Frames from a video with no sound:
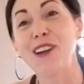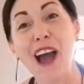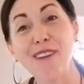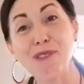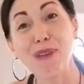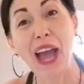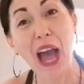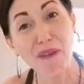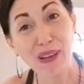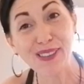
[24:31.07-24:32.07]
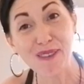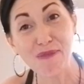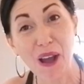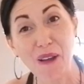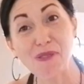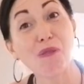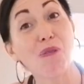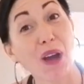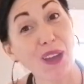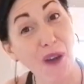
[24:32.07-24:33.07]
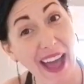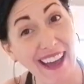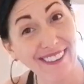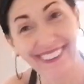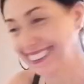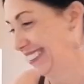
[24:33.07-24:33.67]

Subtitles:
You have to be happy sometimes with what you have.